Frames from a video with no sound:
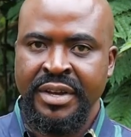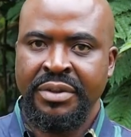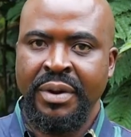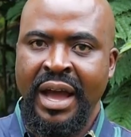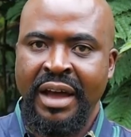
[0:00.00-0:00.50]

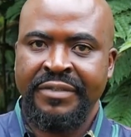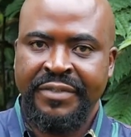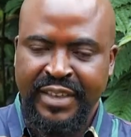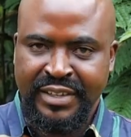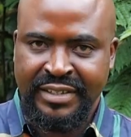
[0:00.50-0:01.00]
You have
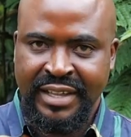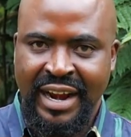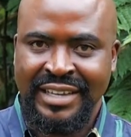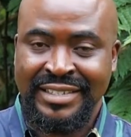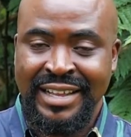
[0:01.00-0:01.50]
things
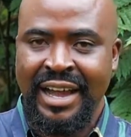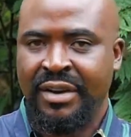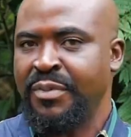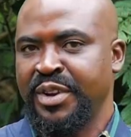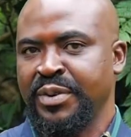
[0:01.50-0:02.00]
that are stuck
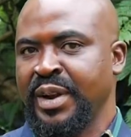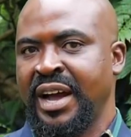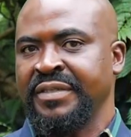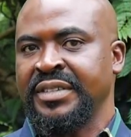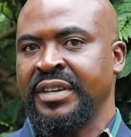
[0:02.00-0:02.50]
when you don't
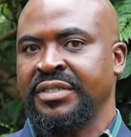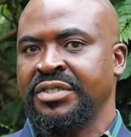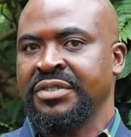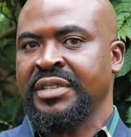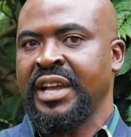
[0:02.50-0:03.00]
have sex.
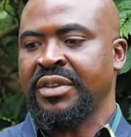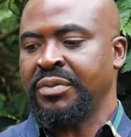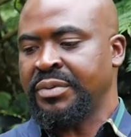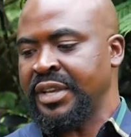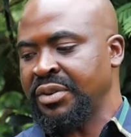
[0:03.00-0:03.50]
It's just like
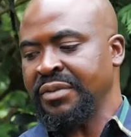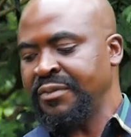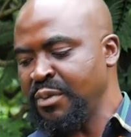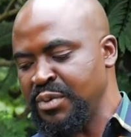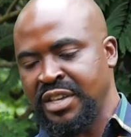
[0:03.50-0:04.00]
you take your
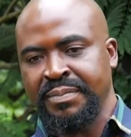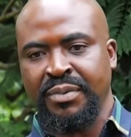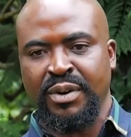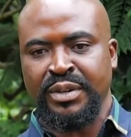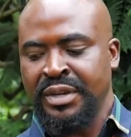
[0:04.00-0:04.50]
phone, you keep
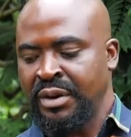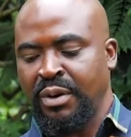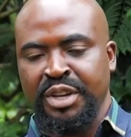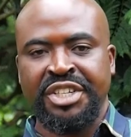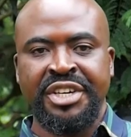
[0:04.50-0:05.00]
on
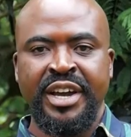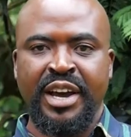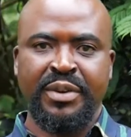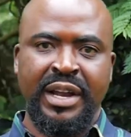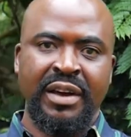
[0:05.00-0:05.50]
a chair,
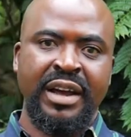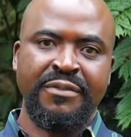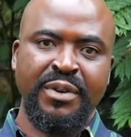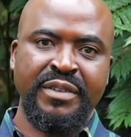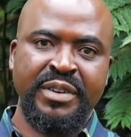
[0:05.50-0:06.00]
and you allow that
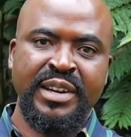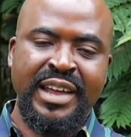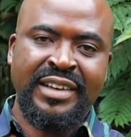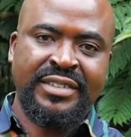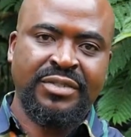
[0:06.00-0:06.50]
phone over the
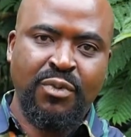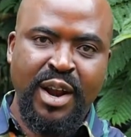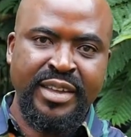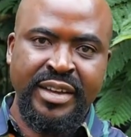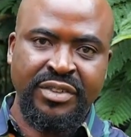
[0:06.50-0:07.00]
next
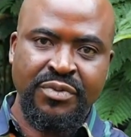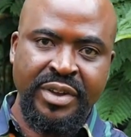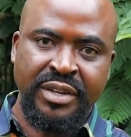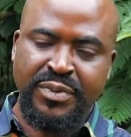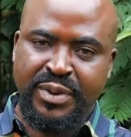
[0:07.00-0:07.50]
1 year, 2
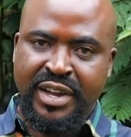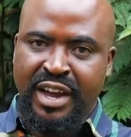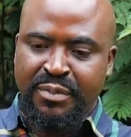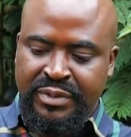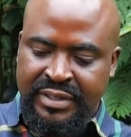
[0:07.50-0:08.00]
years. When you
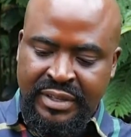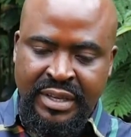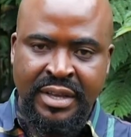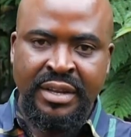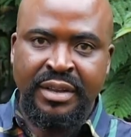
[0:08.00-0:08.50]
come, you see
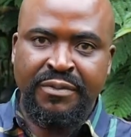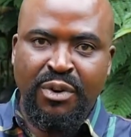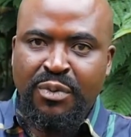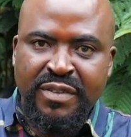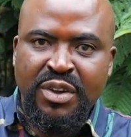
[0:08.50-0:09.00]
the
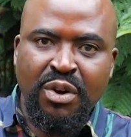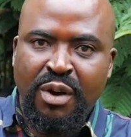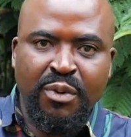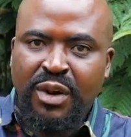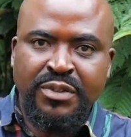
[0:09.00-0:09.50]
phone will even
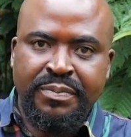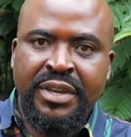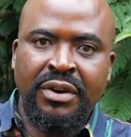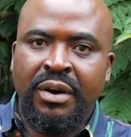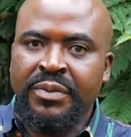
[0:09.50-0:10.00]
go on. You want to
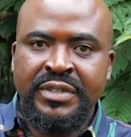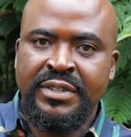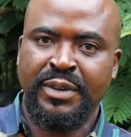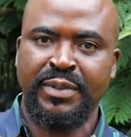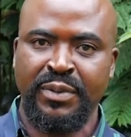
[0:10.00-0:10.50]
pick it up, you
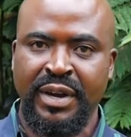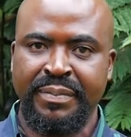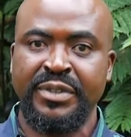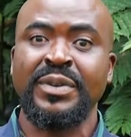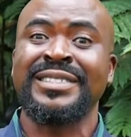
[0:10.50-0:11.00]
see something will
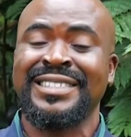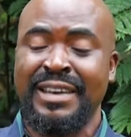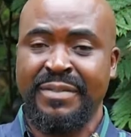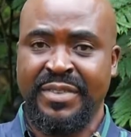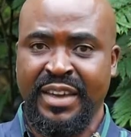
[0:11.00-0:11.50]
happen. So it's
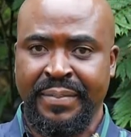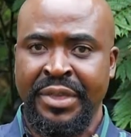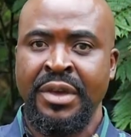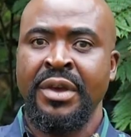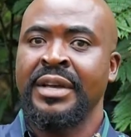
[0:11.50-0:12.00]
the same thing.
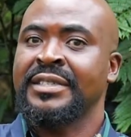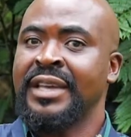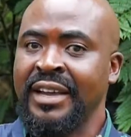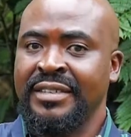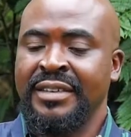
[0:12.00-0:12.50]

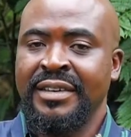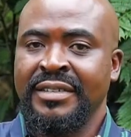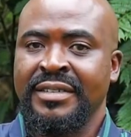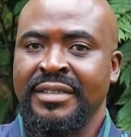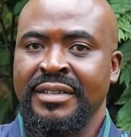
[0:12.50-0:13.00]
Sex
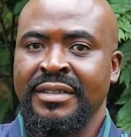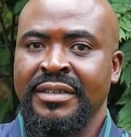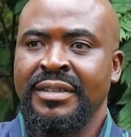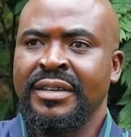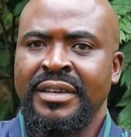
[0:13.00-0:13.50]
is
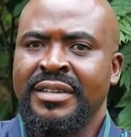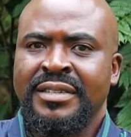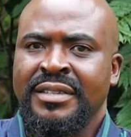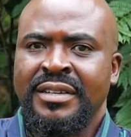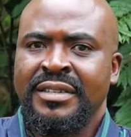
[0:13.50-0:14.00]
it
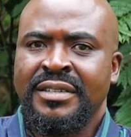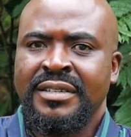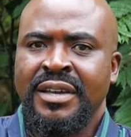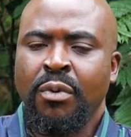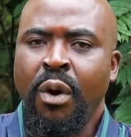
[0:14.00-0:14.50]

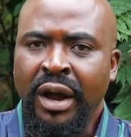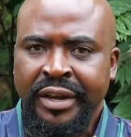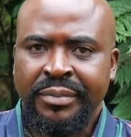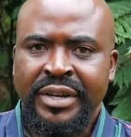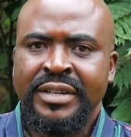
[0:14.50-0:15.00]

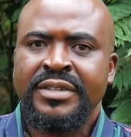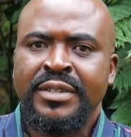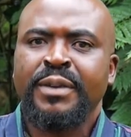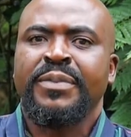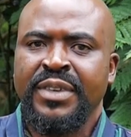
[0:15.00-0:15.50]
is
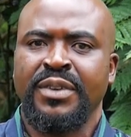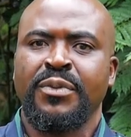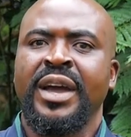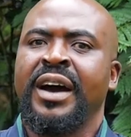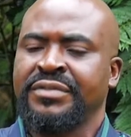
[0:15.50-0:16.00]

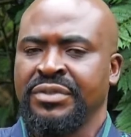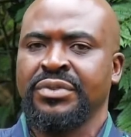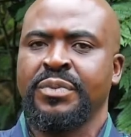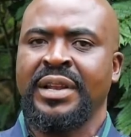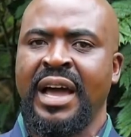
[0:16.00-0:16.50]
something we have to
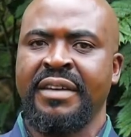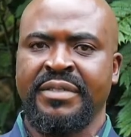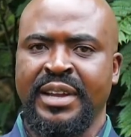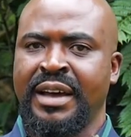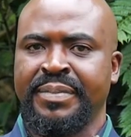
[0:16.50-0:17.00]
do with
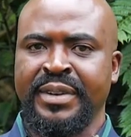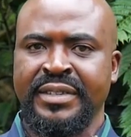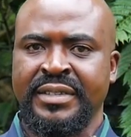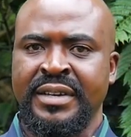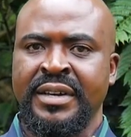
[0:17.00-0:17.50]
life and
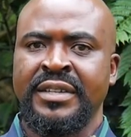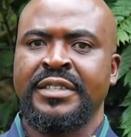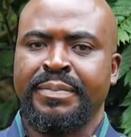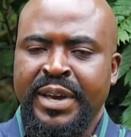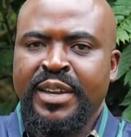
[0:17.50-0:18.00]
happiness,
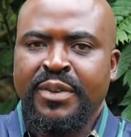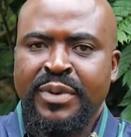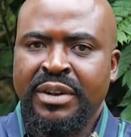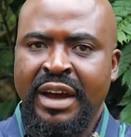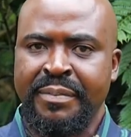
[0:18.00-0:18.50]
depending
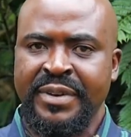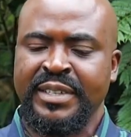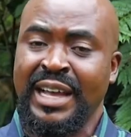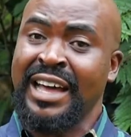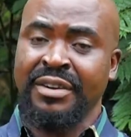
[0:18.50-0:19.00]
with the right
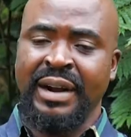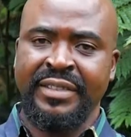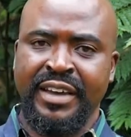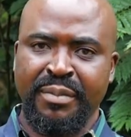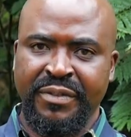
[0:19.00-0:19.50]
person at the
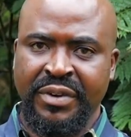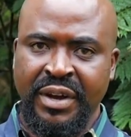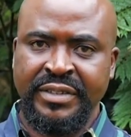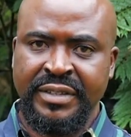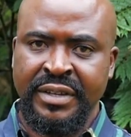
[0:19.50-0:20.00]
right time, of
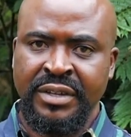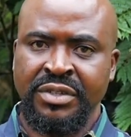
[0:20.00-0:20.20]
course.